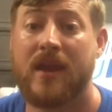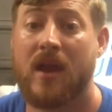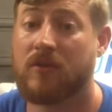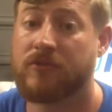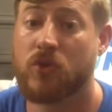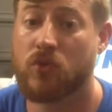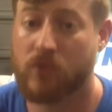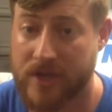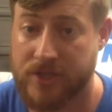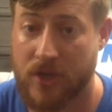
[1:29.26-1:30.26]
air-fuel
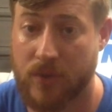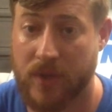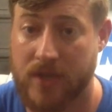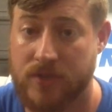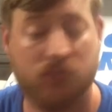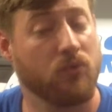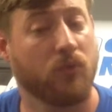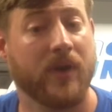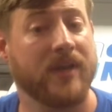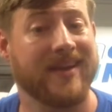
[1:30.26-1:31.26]
ratio gauges will
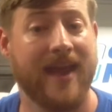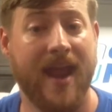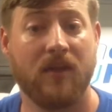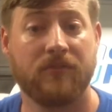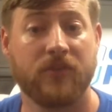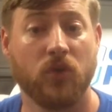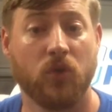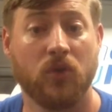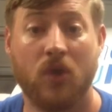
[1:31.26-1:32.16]
read an air-fuel